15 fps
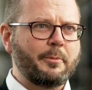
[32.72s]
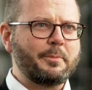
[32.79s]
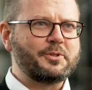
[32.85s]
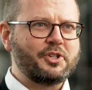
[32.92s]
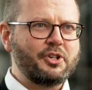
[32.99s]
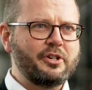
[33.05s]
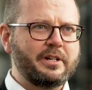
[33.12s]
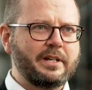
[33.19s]

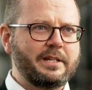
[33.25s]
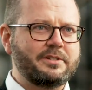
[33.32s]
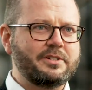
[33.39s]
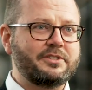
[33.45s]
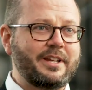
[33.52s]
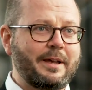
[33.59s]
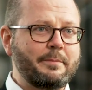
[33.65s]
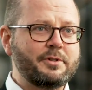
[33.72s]
opportunity to
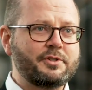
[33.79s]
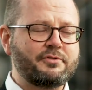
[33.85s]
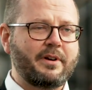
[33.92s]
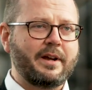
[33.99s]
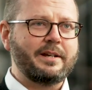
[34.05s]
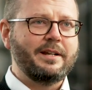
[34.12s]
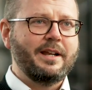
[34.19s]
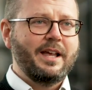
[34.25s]

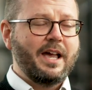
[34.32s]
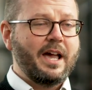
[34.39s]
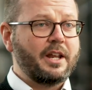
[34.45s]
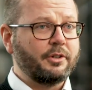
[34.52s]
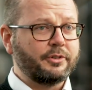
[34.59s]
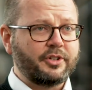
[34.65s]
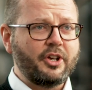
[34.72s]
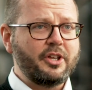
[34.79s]
demonstrate an
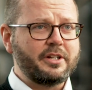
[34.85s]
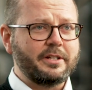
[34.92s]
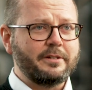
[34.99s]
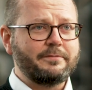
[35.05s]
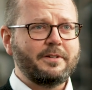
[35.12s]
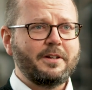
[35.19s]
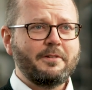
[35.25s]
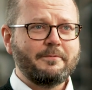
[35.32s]

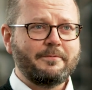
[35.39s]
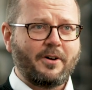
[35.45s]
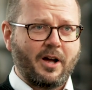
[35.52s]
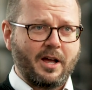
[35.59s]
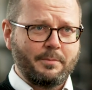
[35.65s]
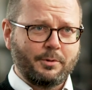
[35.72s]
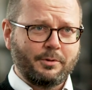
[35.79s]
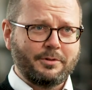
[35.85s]
alternative,
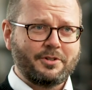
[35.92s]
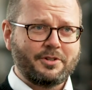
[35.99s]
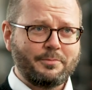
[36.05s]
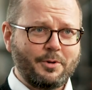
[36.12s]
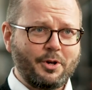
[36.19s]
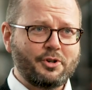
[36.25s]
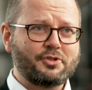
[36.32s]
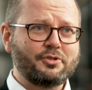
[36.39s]
viable,
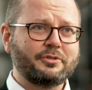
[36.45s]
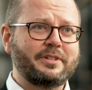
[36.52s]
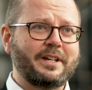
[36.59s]
commercial